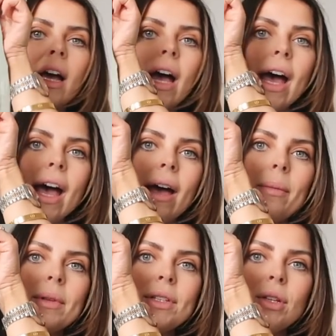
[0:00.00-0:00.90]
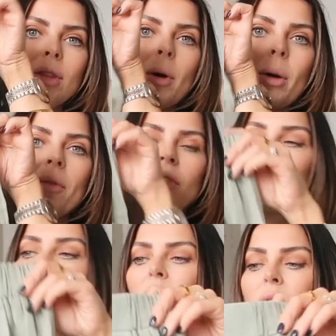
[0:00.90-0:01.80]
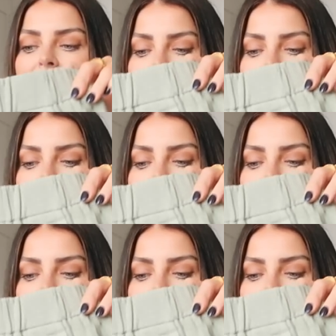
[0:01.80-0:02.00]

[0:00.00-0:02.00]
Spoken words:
hem to the bottom of the shorts.